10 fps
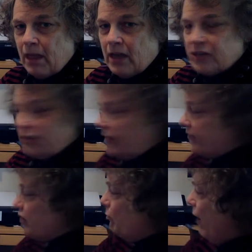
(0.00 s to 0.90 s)
So let's
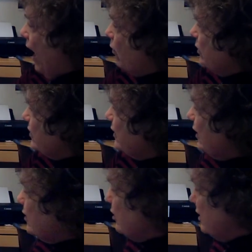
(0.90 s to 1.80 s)
go backwards and
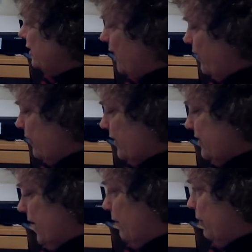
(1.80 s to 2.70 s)
let's look at another
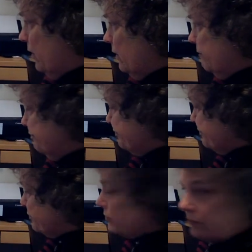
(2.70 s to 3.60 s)
example.
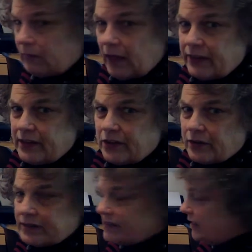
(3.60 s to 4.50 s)
I think you
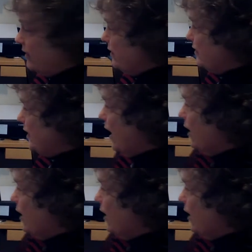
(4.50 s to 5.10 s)
can see this, yeah.